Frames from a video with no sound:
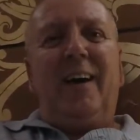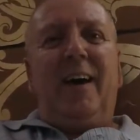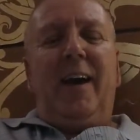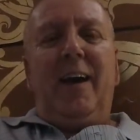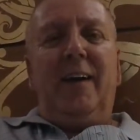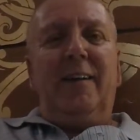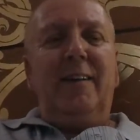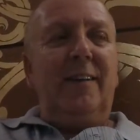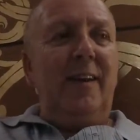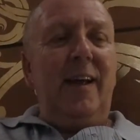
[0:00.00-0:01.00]

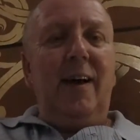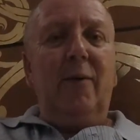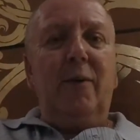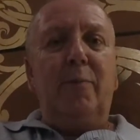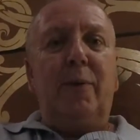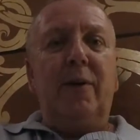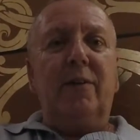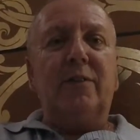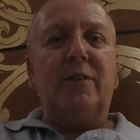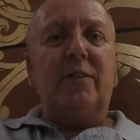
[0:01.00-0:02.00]
And now it
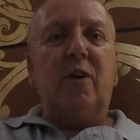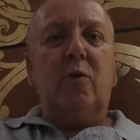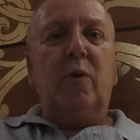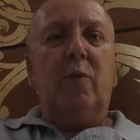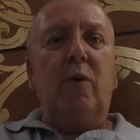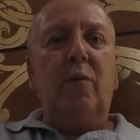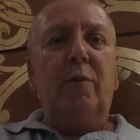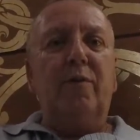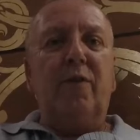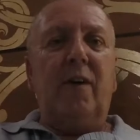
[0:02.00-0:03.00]
appears as though we will
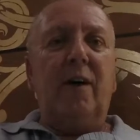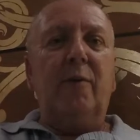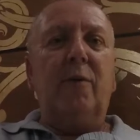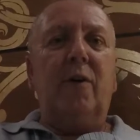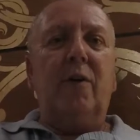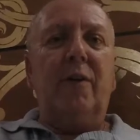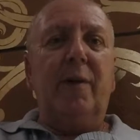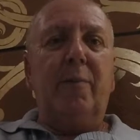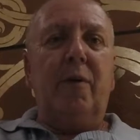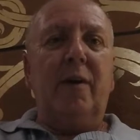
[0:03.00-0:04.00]
be flying with All
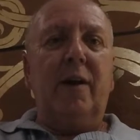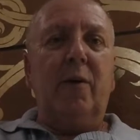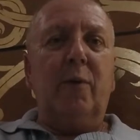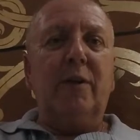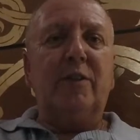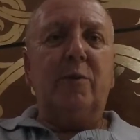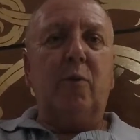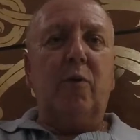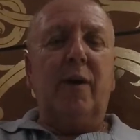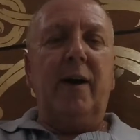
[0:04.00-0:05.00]
Nippon Airways
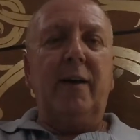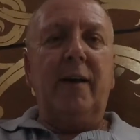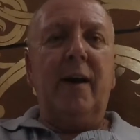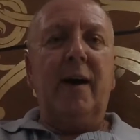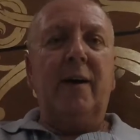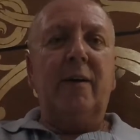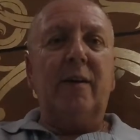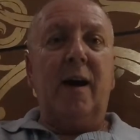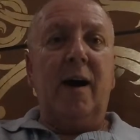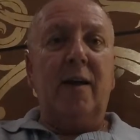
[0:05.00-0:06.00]
tomorrow night at
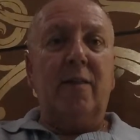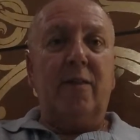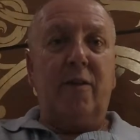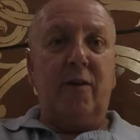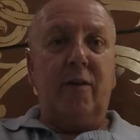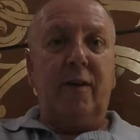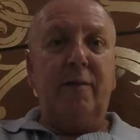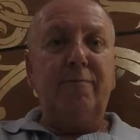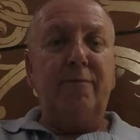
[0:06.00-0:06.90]
9:30.